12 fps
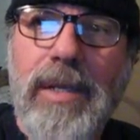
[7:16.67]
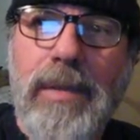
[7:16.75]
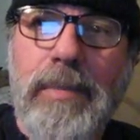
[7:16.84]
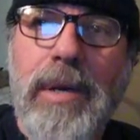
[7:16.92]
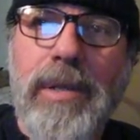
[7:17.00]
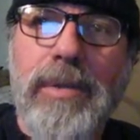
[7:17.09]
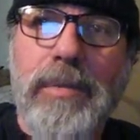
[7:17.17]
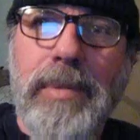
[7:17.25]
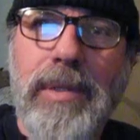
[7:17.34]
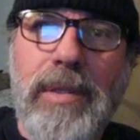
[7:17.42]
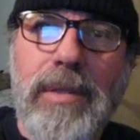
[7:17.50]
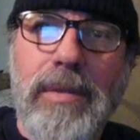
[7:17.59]
The Apostle
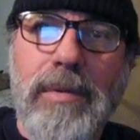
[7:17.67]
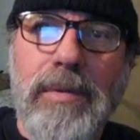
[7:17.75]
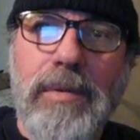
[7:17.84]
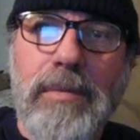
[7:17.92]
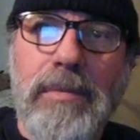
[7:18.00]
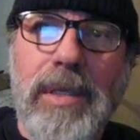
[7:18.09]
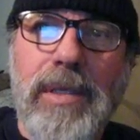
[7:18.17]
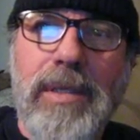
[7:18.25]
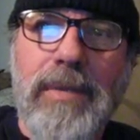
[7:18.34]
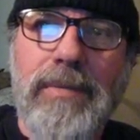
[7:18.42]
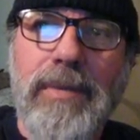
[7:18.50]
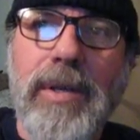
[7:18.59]
Peter makes
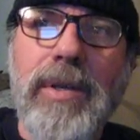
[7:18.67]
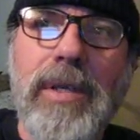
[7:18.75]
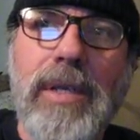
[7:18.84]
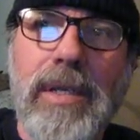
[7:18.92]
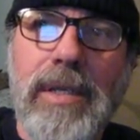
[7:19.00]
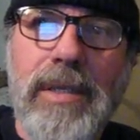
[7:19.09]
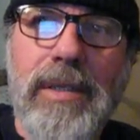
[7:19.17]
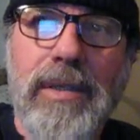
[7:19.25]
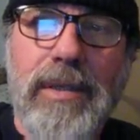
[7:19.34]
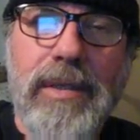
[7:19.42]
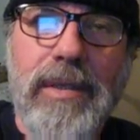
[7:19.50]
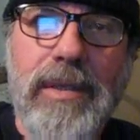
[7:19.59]
it very clear